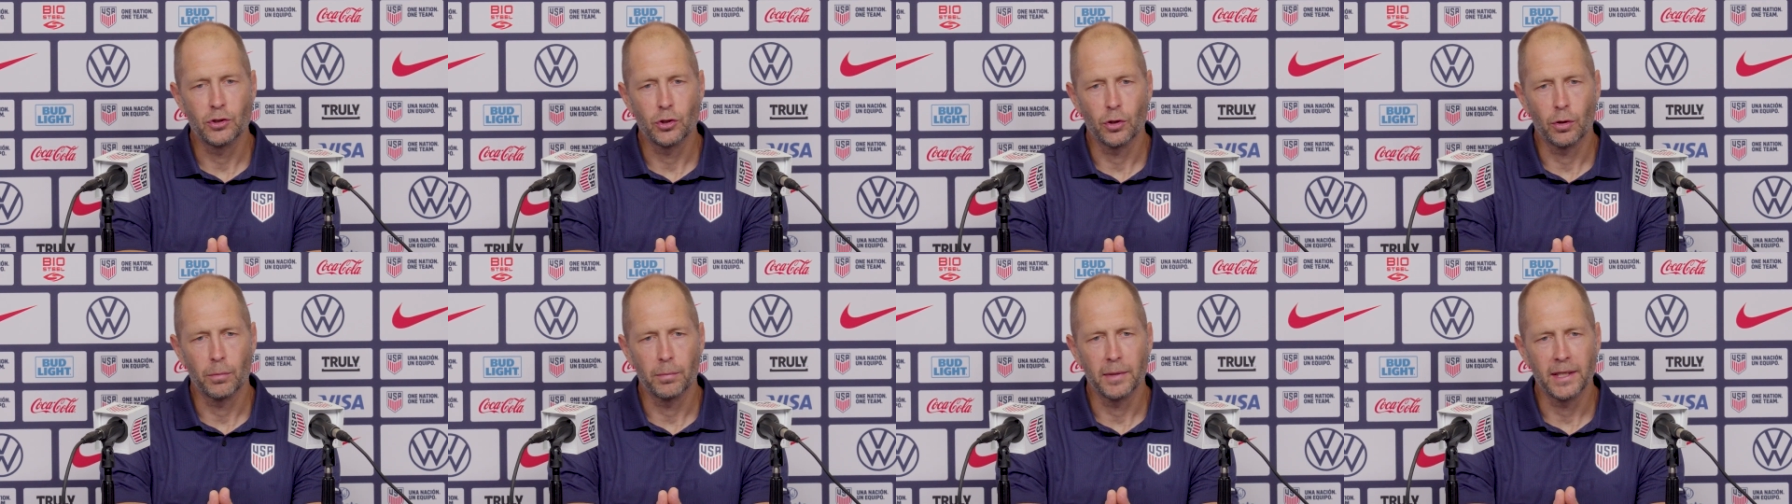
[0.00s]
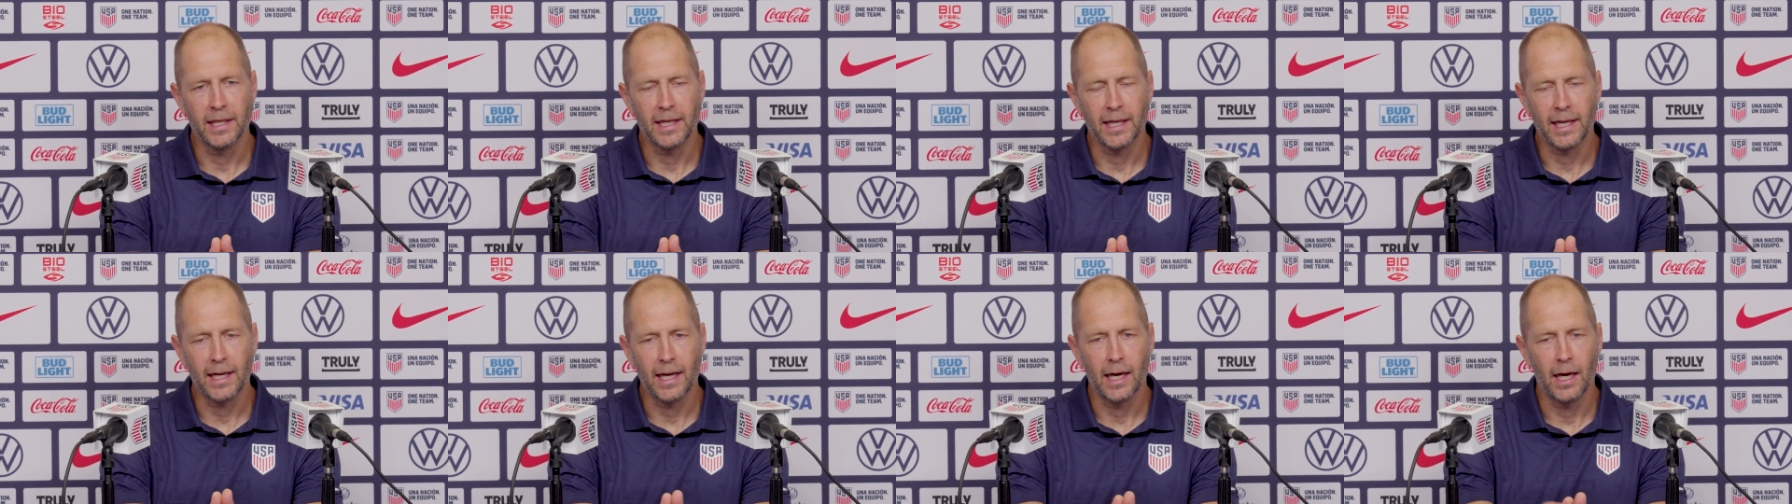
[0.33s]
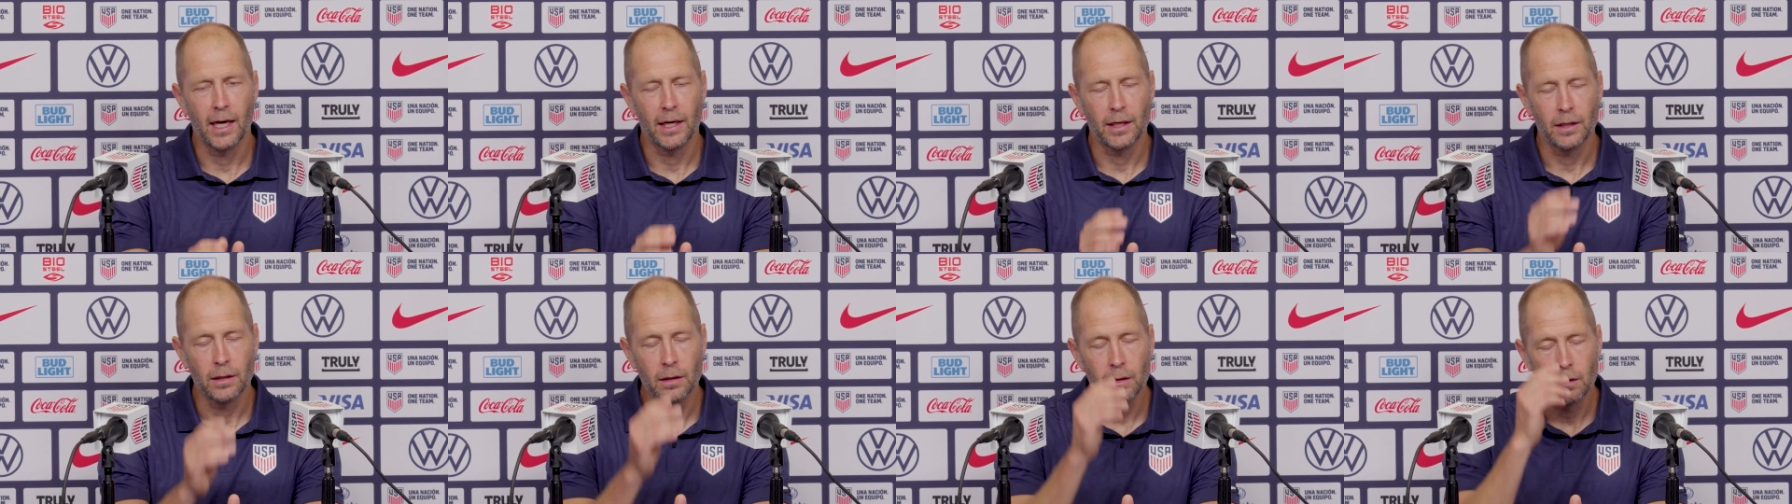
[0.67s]
Germany and
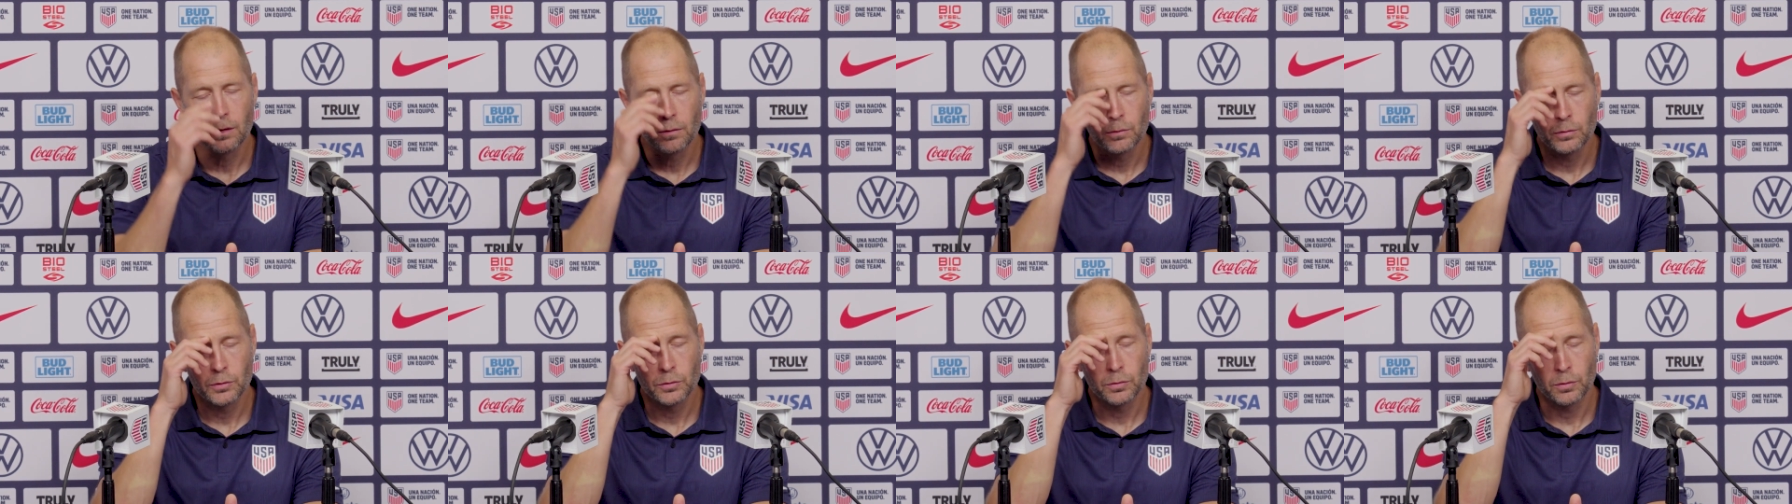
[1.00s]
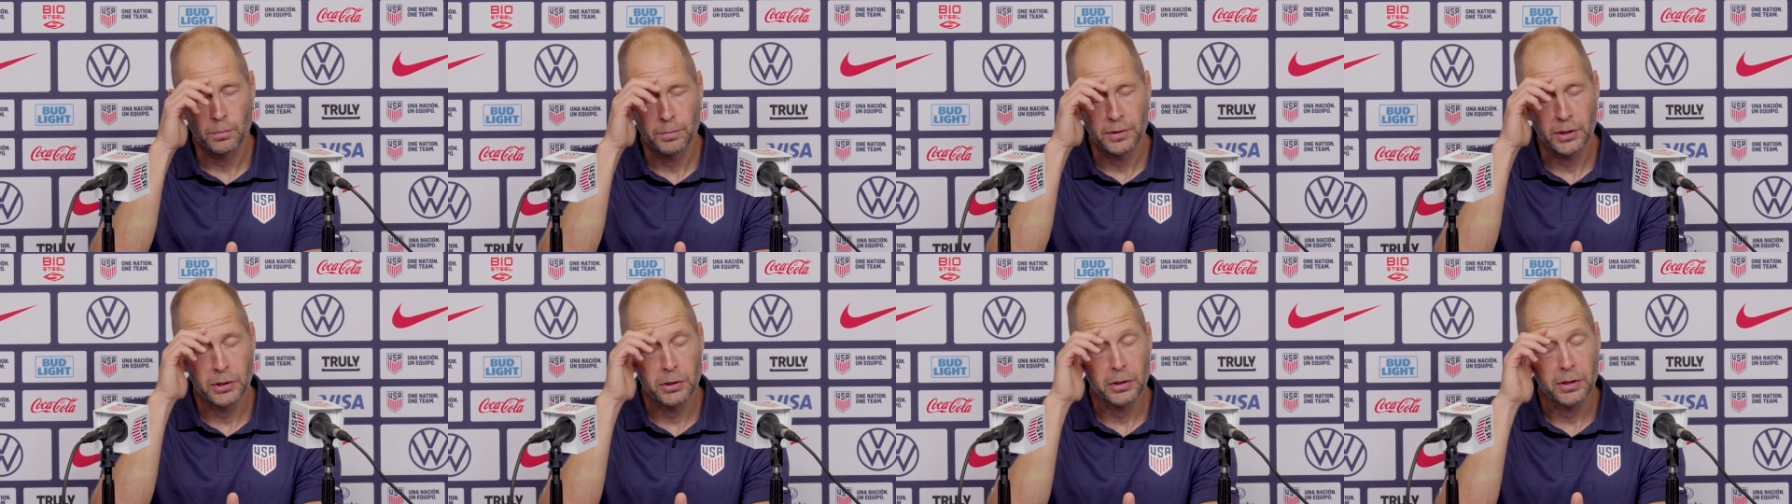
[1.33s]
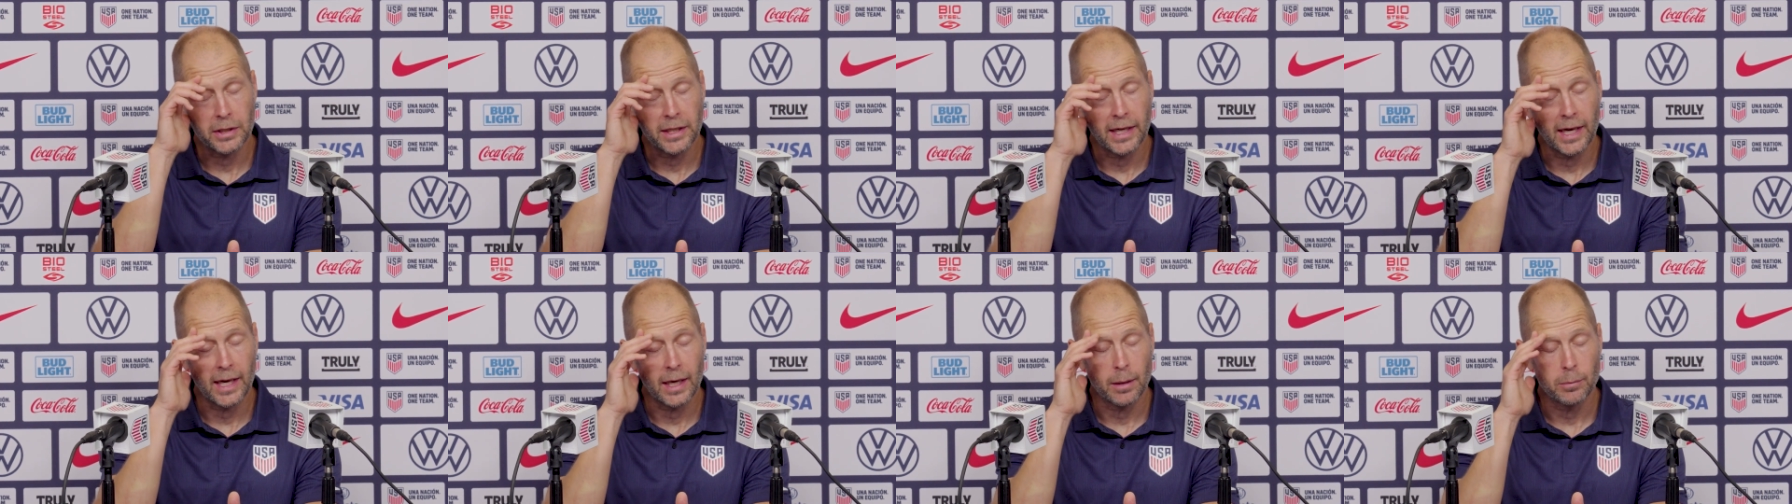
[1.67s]
Ghana, which will be
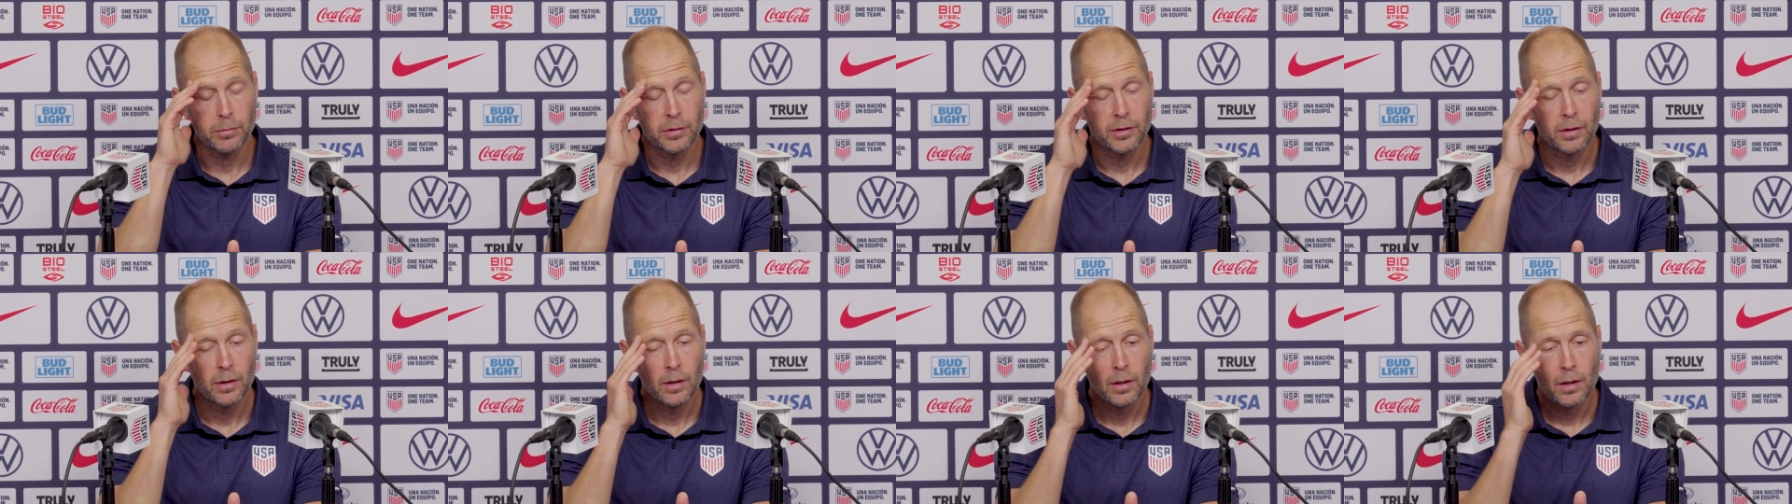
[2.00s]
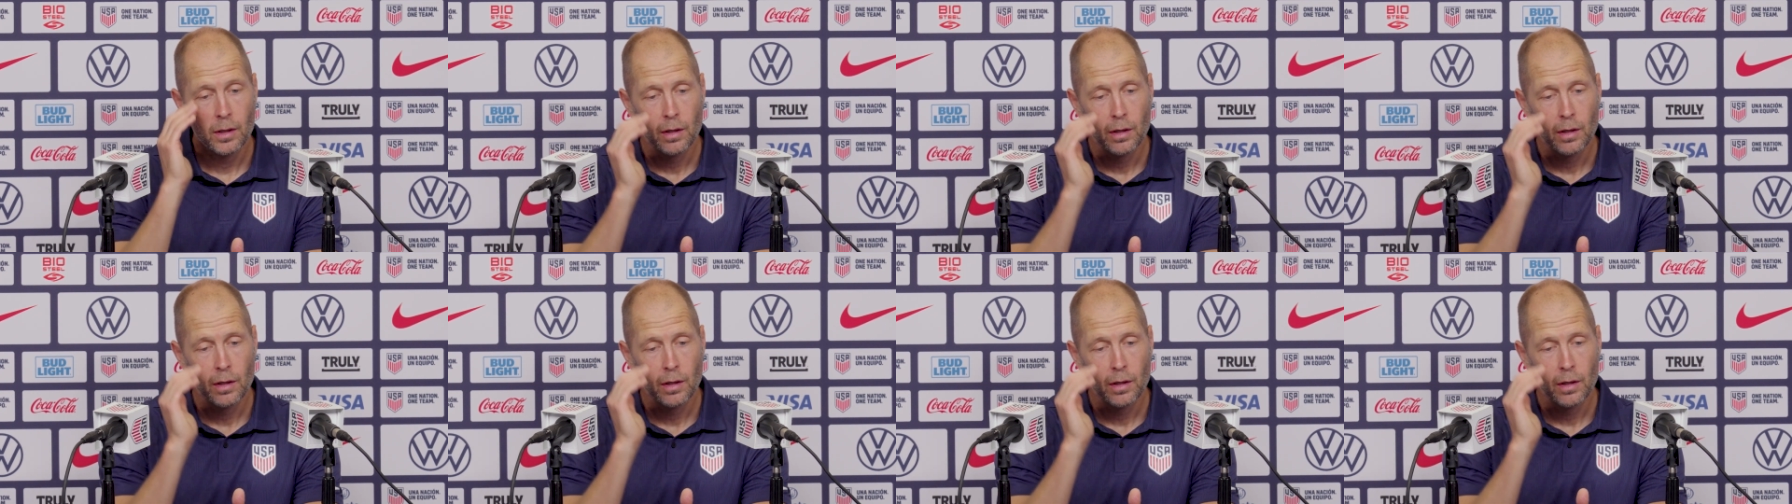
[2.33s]
good games.